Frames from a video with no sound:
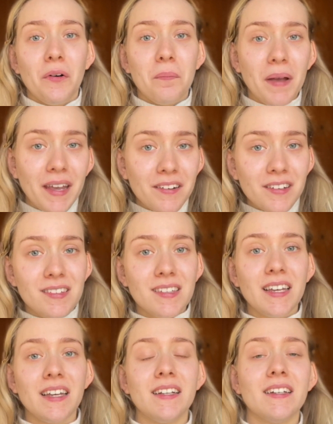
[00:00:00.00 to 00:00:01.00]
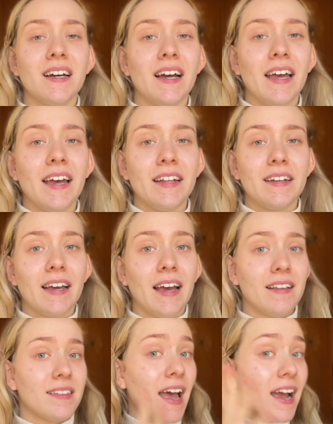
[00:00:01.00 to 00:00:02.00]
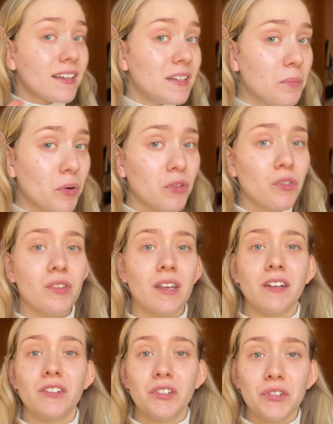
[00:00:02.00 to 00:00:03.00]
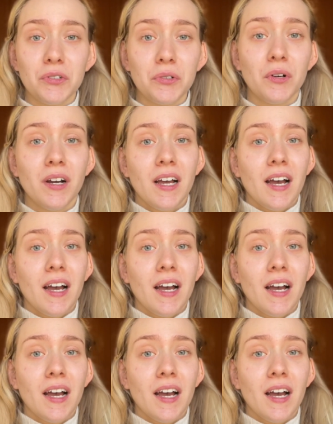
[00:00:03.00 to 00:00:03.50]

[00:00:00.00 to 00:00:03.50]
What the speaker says: pale skin and has acne-prone skin too.